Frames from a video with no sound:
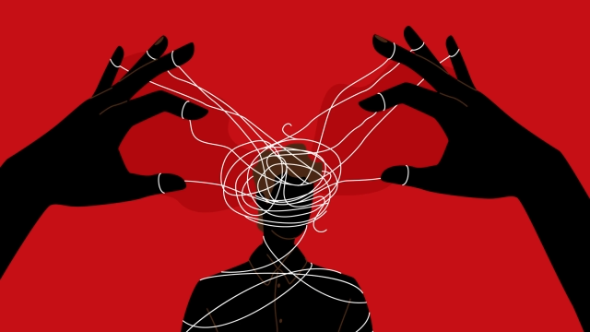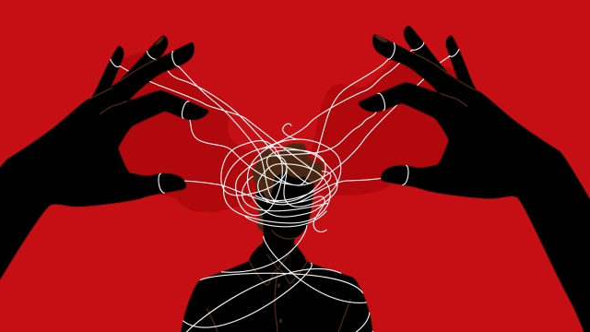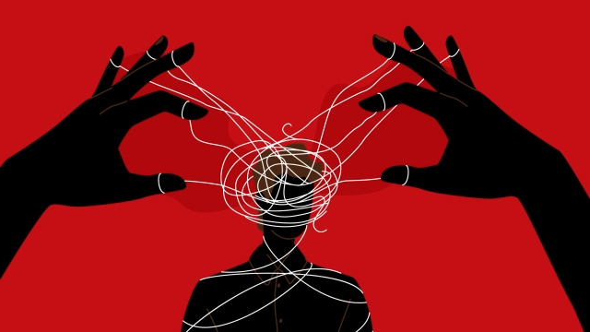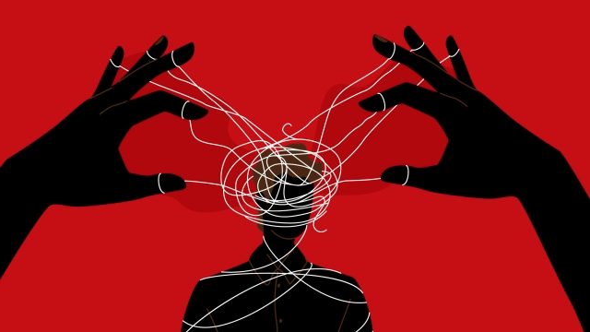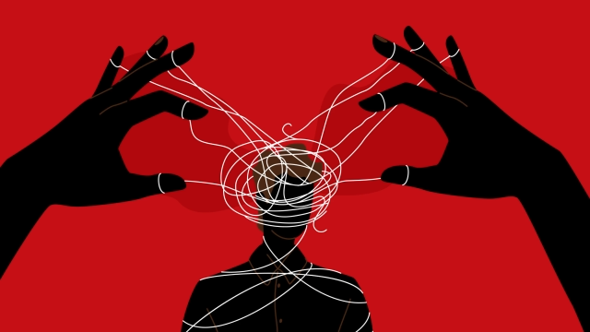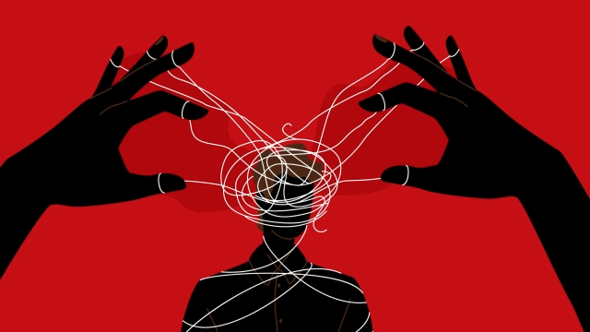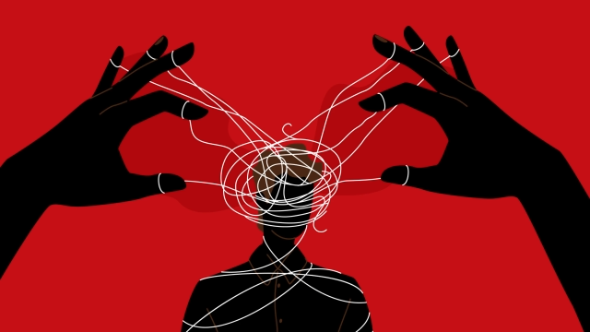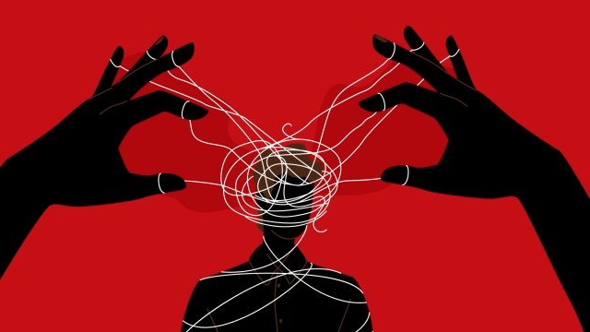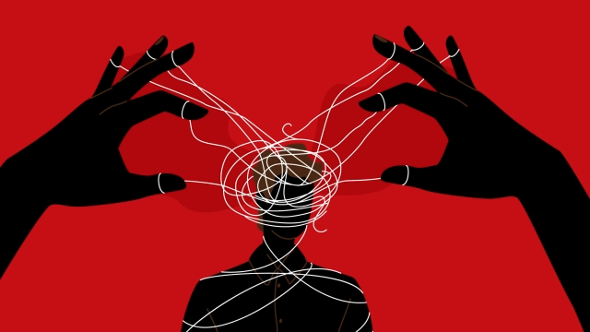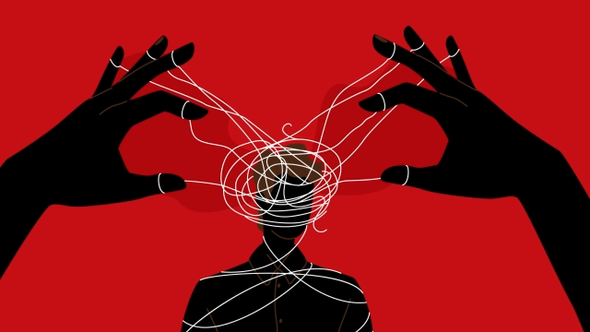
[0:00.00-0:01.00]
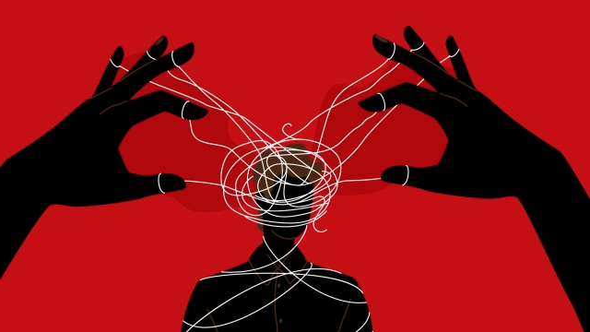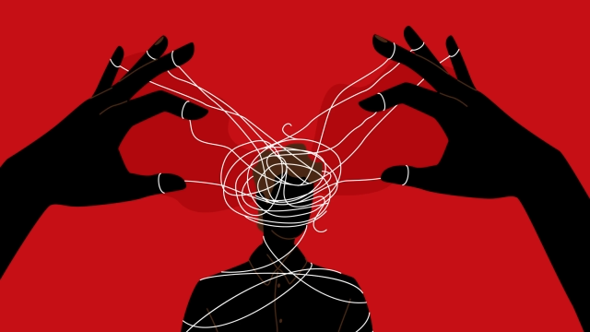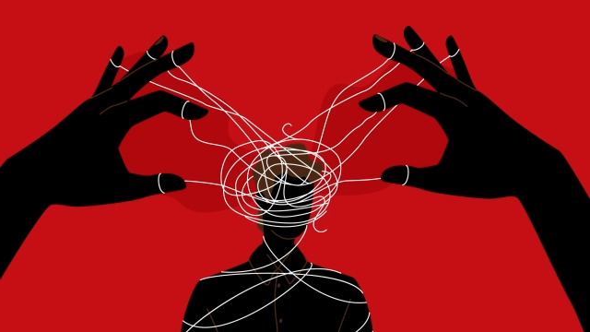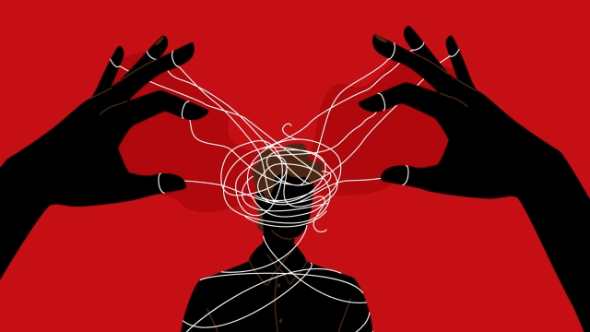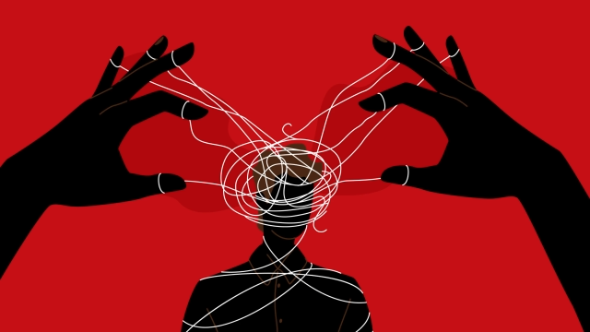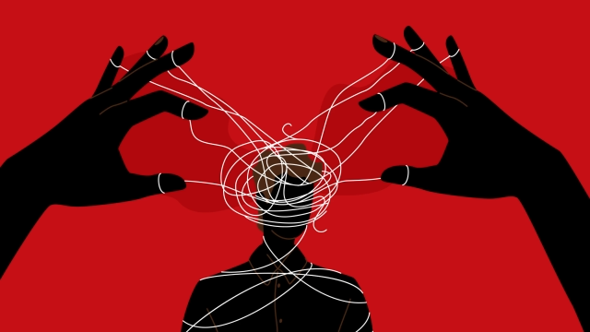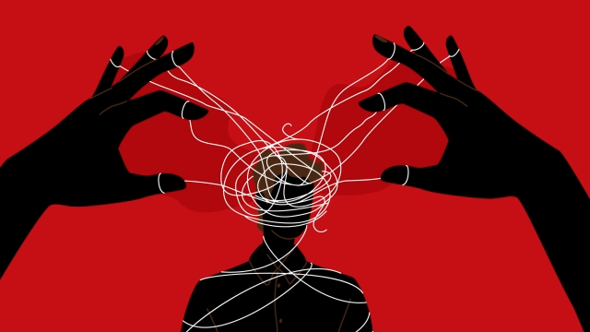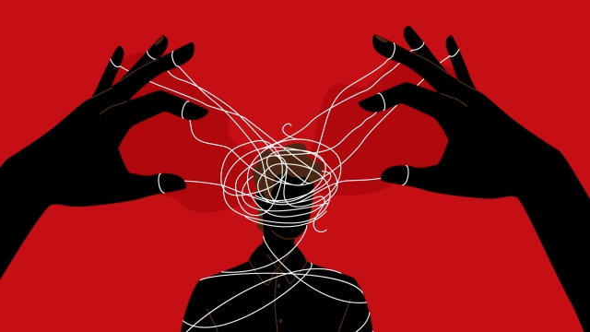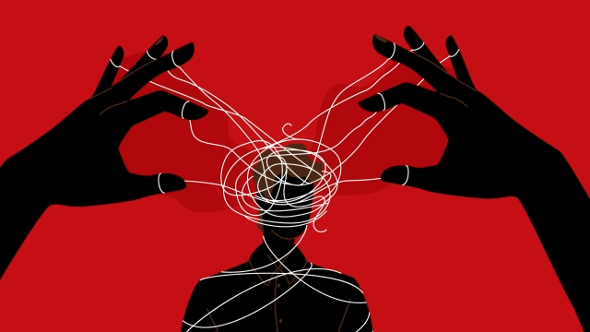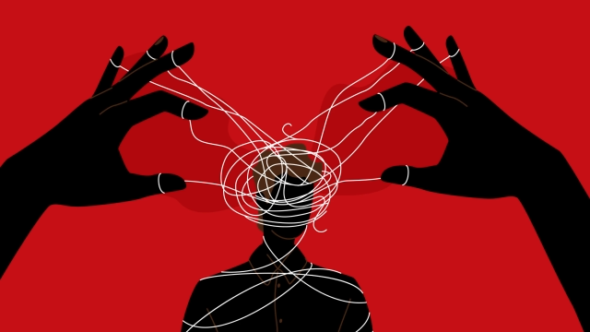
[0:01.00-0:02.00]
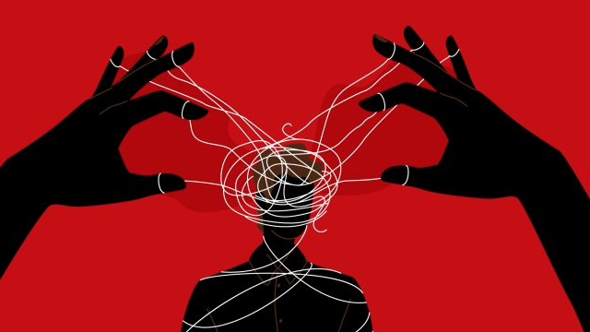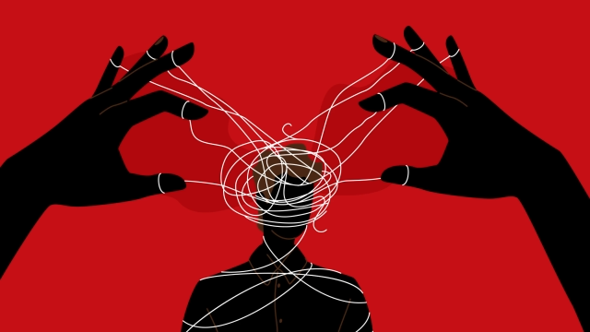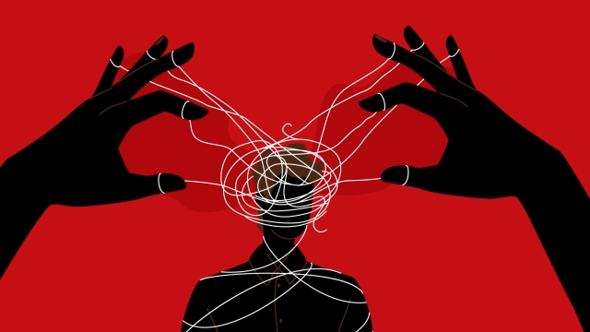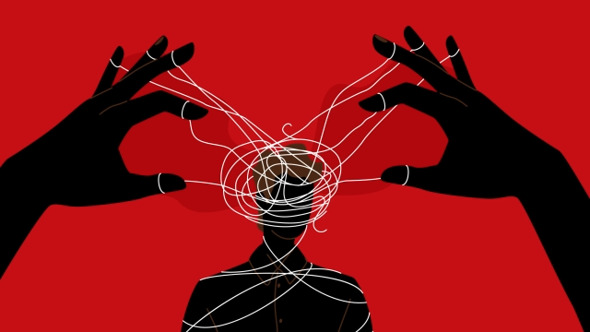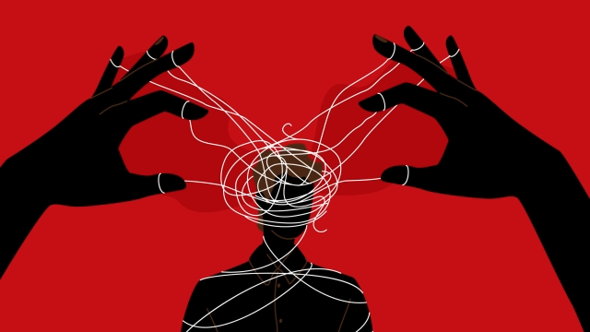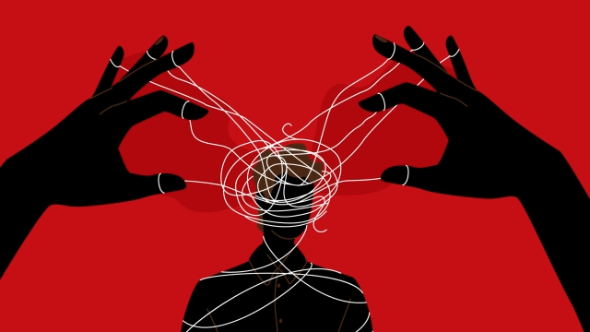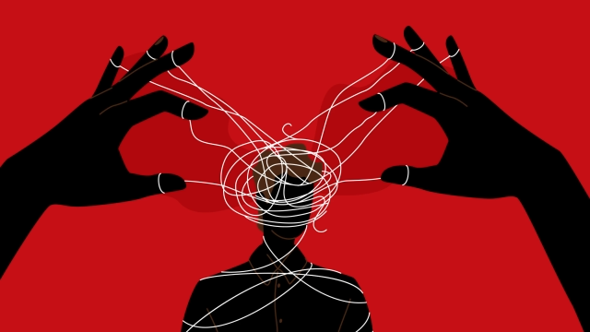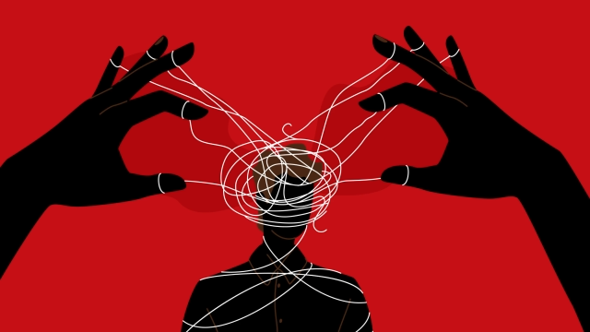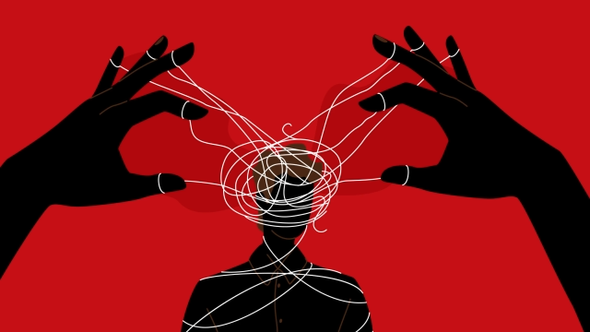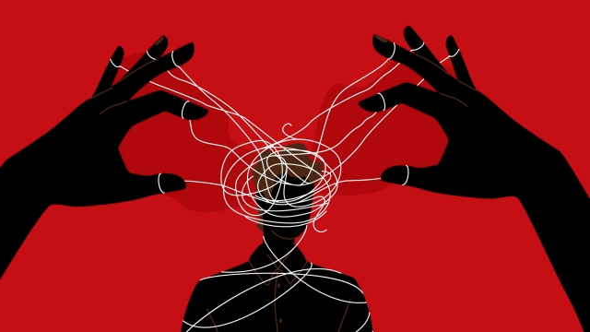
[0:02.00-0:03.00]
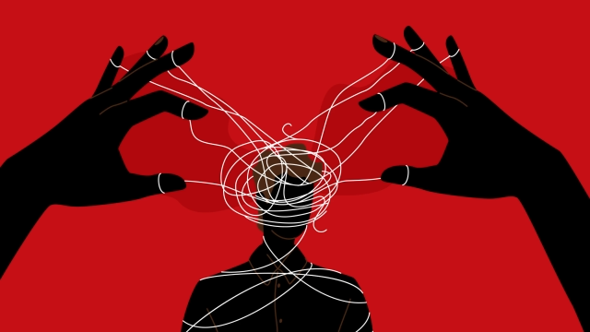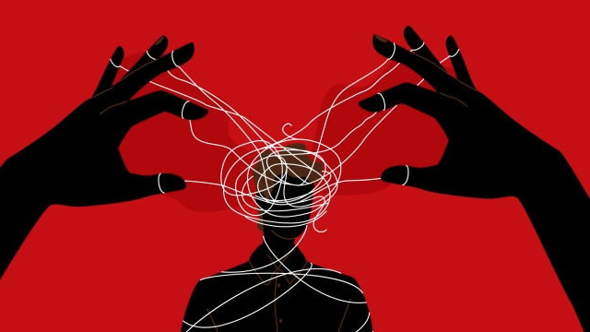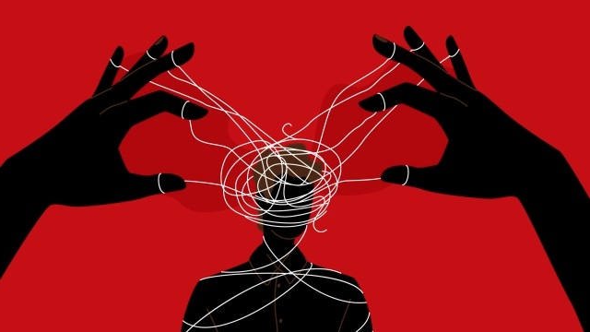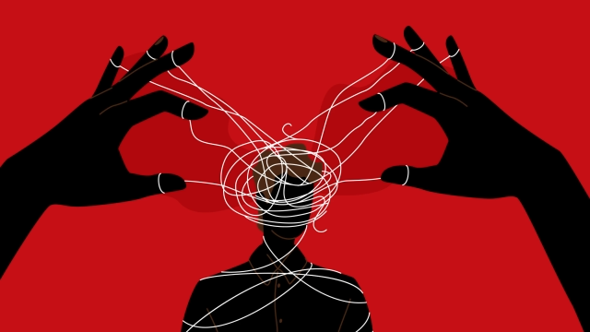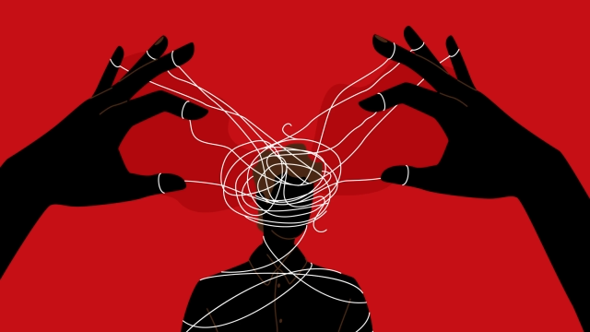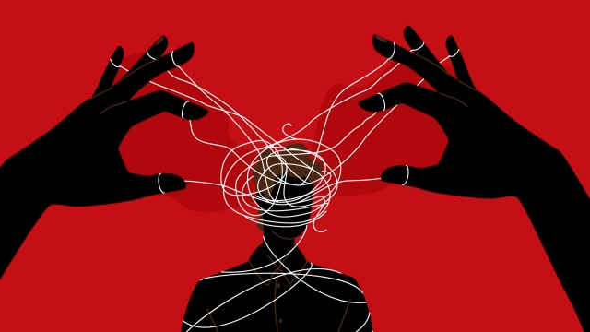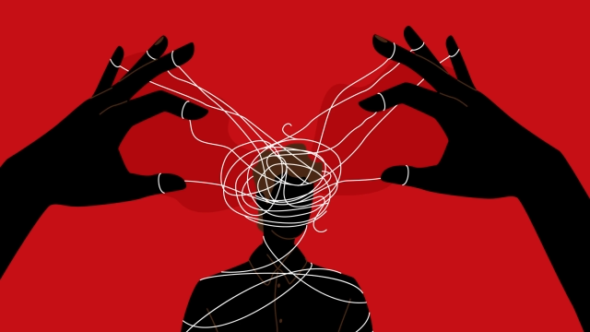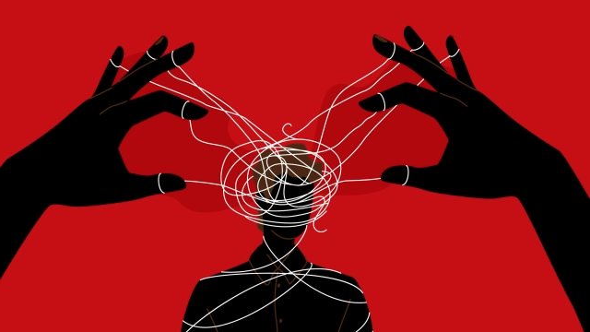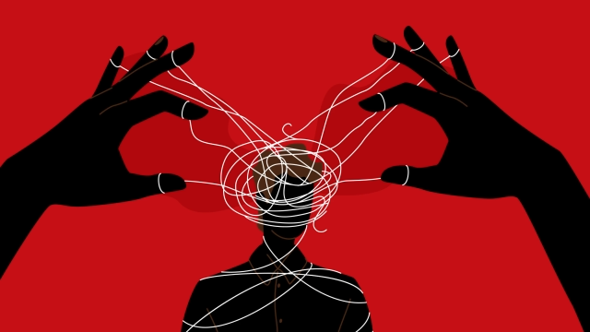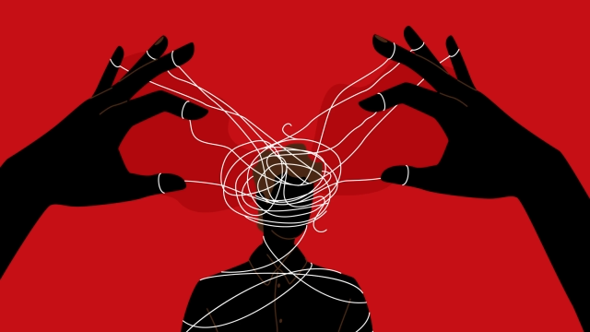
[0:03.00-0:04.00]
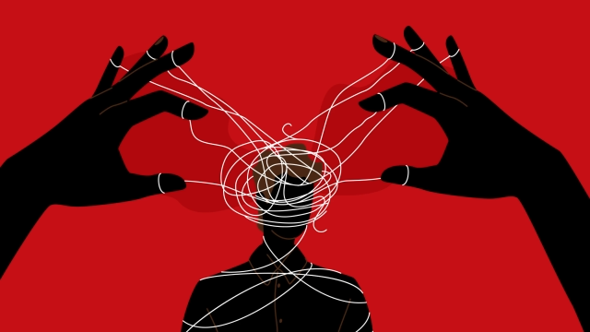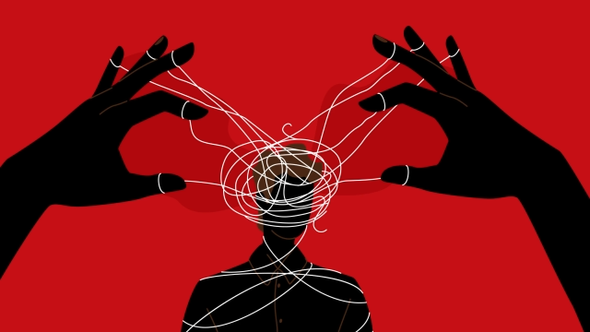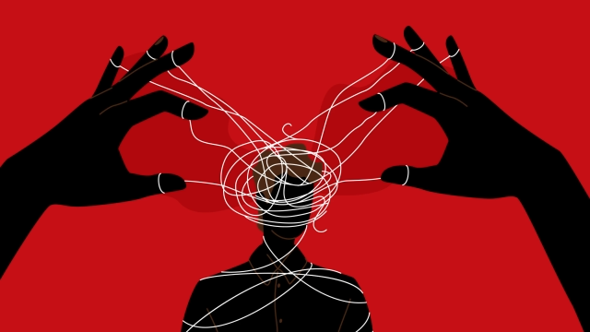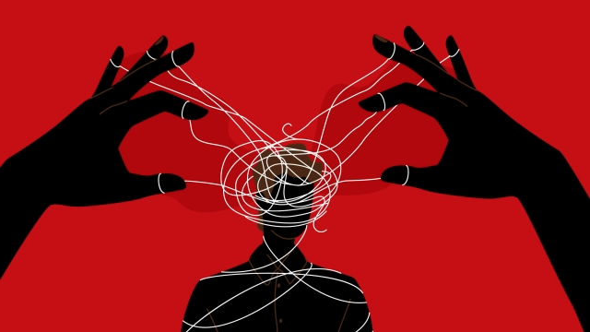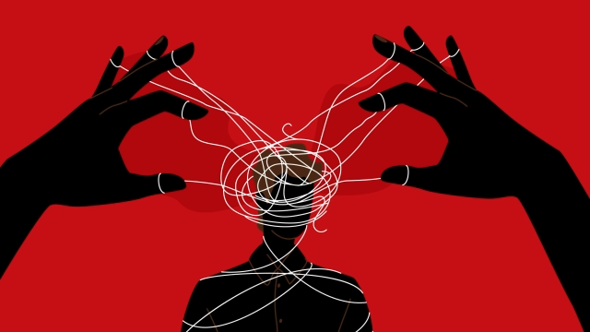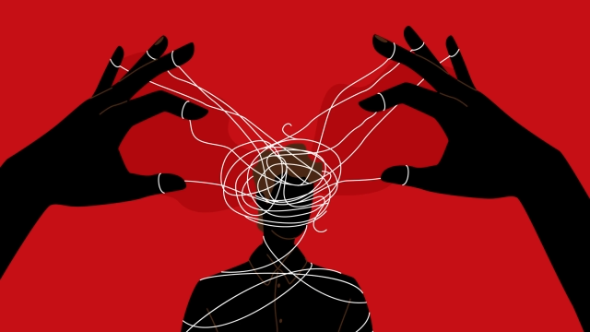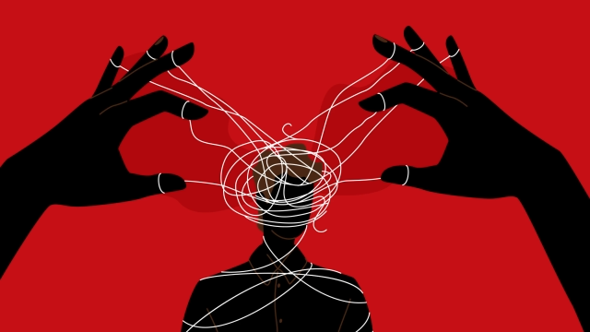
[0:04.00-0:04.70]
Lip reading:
Nobody's mouth can be seen.